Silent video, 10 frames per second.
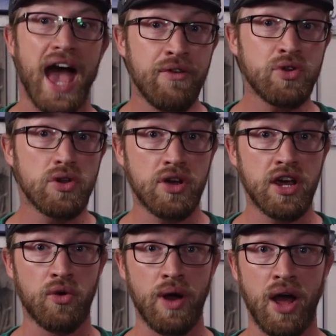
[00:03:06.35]
After
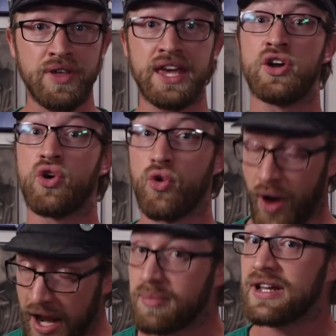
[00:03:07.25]
looking around the
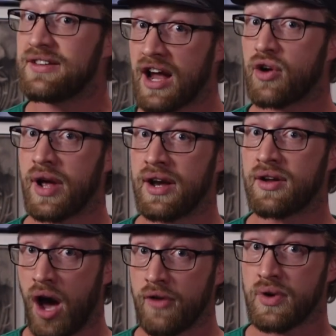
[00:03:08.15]
incredibly decorated
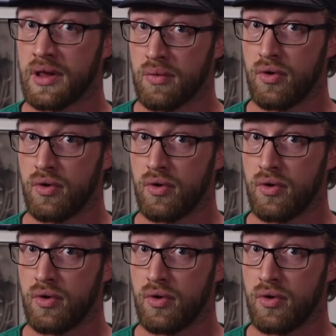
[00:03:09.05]
conference